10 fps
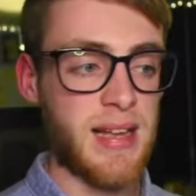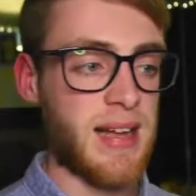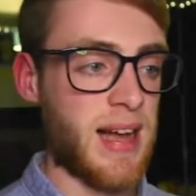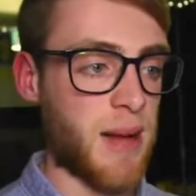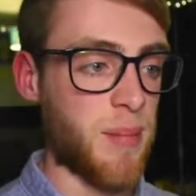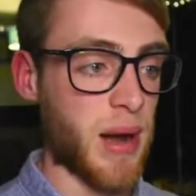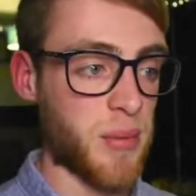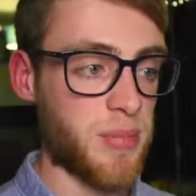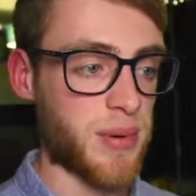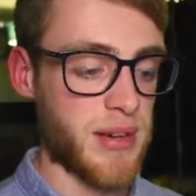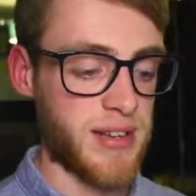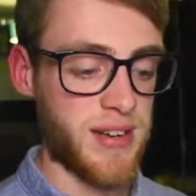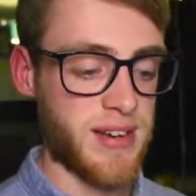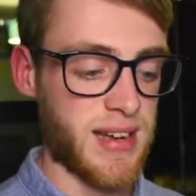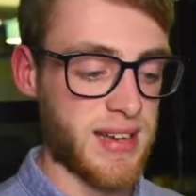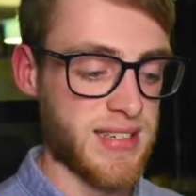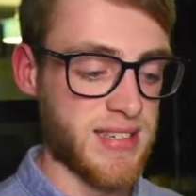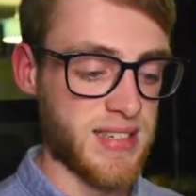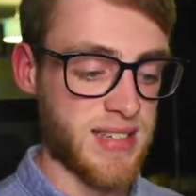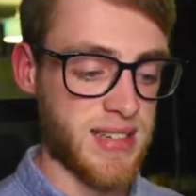Uh, mine were pretty good as you
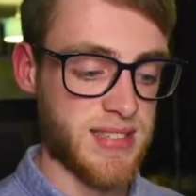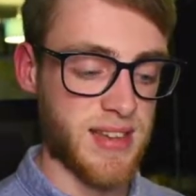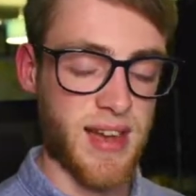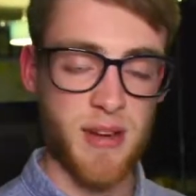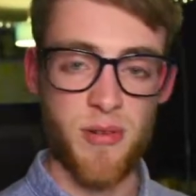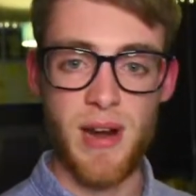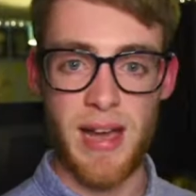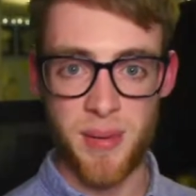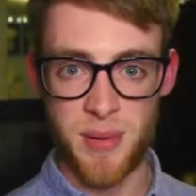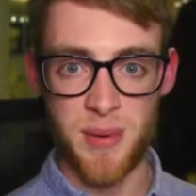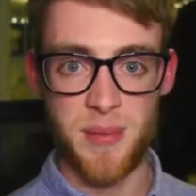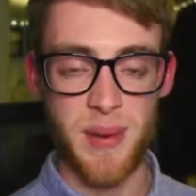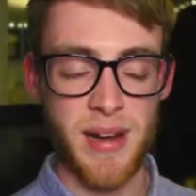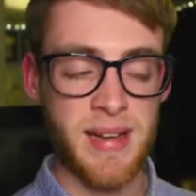can see today, really happy with mine.